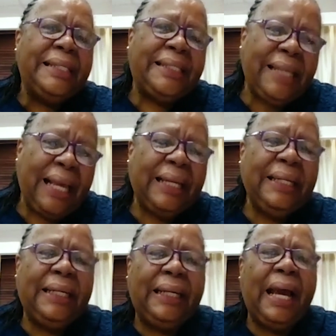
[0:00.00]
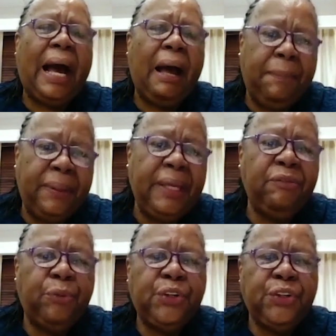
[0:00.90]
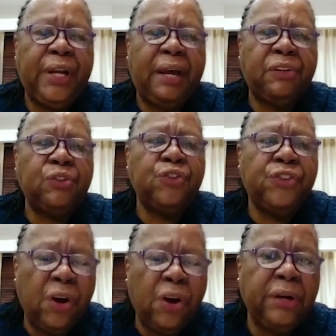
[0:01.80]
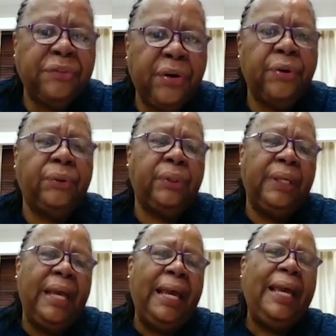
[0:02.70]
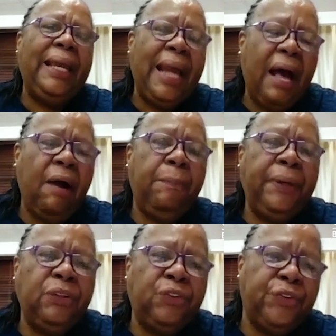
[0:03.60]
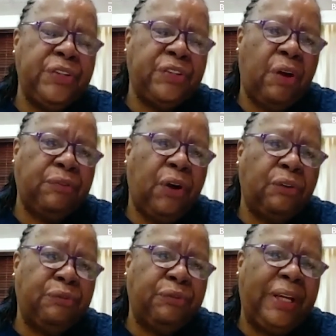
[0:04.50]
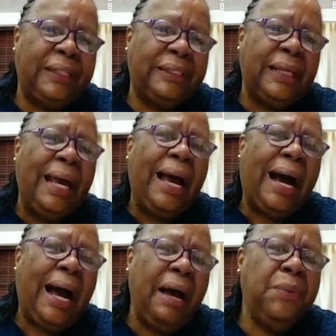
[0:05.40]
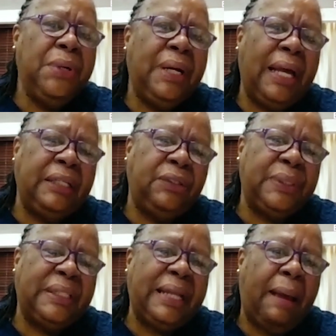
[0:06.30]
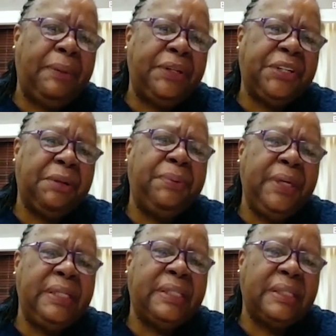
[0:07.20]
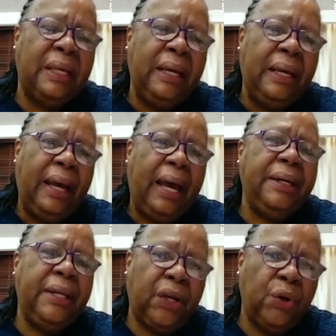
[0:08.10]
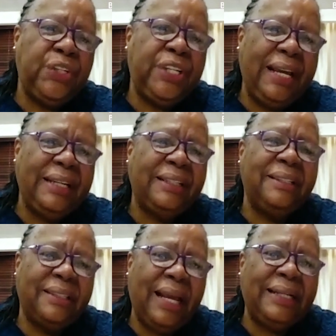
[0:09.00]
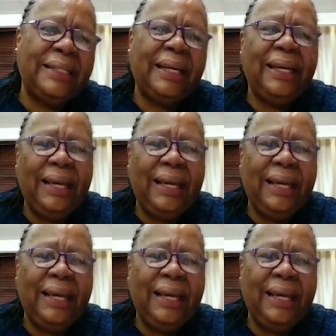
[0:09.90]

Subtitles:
Secondly, I believe we should have a stronger role in helping to resolve conflicts. I would like to establish a peace and negotiation center